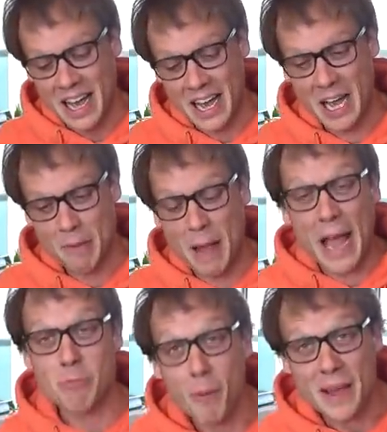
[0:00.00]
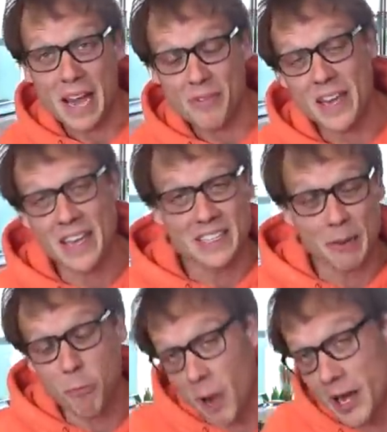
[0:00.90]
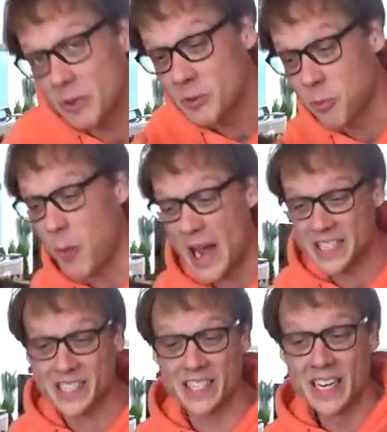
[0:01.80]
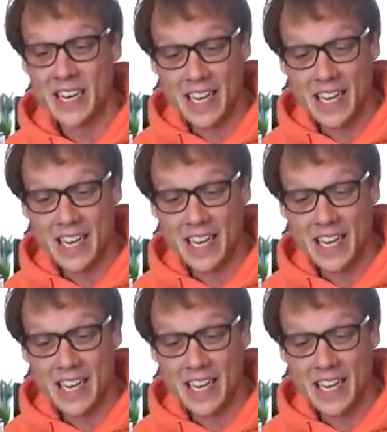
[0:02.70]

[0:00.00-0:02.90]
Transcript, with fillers: Um, and what we have here is a Wild West